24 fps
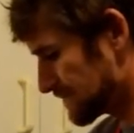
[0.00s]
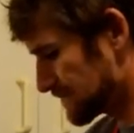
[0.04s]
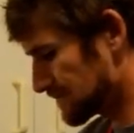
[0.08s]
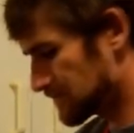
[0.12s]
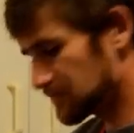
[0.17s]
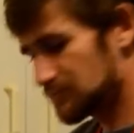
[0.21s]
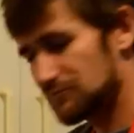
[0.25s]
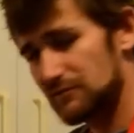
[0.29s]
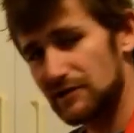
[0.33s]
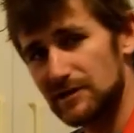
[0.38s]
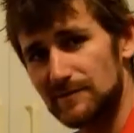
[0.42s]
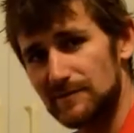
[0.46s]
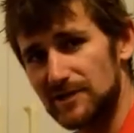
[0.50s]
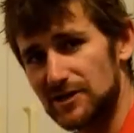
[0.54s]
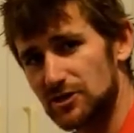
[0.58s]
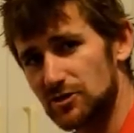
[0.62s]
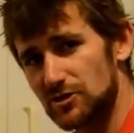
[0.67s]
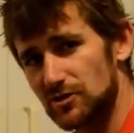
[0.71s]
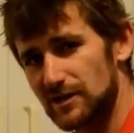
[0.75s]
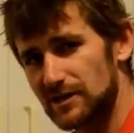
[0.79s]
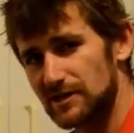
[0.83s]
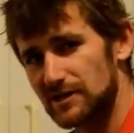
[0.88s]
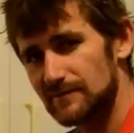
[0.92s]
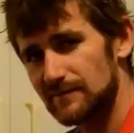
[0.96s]
pretty much
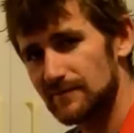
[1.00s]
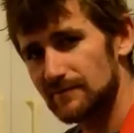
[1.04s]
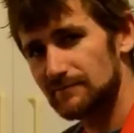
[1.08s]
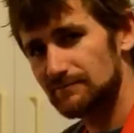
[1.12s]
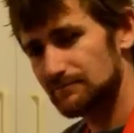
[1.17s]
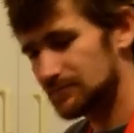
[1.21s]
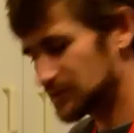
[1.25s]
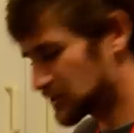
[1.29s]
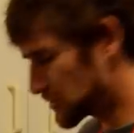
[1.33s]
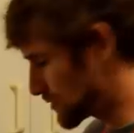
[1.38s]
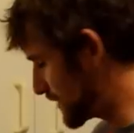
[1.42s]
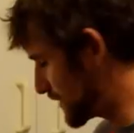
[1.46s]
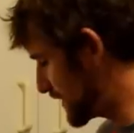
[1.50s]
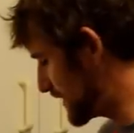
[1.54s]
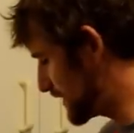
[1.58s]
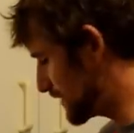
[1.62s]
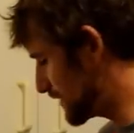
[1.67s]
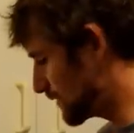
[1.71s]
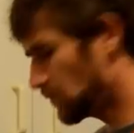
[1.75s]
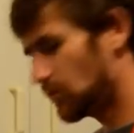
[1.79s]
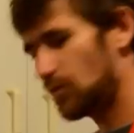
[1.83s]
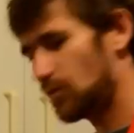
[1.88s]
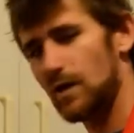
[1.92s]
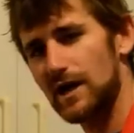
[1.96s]
cooking them
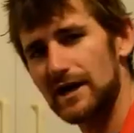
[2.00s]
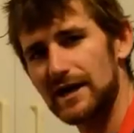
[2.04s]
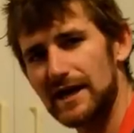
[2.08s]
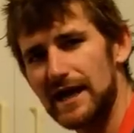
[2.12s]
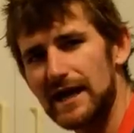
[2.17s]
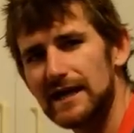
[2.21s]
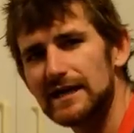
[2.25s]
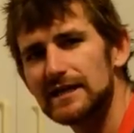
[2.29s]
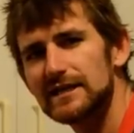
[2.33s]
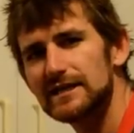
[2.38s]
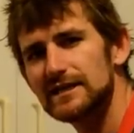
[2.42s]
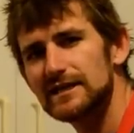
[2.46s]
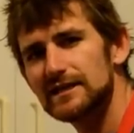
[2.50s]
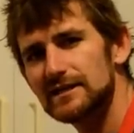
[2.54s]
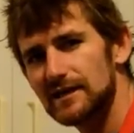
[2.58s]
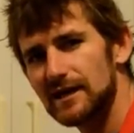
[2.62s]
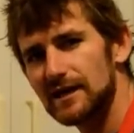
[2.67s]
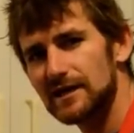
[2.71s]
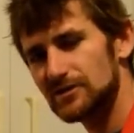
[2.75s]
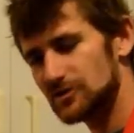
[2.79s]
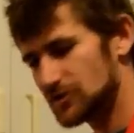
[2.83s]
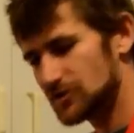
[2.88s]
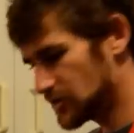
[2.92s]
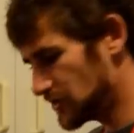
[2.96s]
between 180
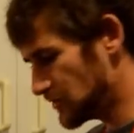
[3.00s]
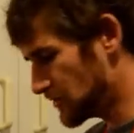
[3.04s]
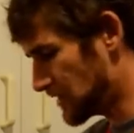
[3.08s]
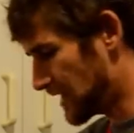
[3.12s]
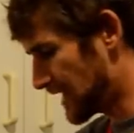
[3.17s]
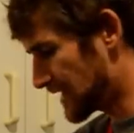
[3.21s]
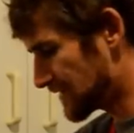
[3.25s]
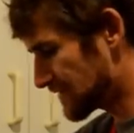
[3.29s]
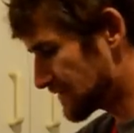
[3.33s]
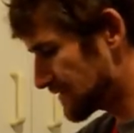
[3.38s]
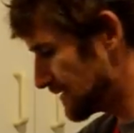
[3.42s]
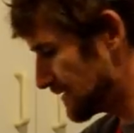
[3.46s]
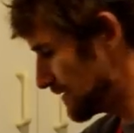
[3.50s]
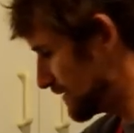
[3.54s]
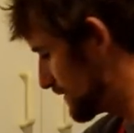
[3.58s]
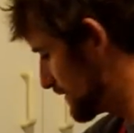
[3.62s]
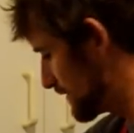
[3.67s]
and 200.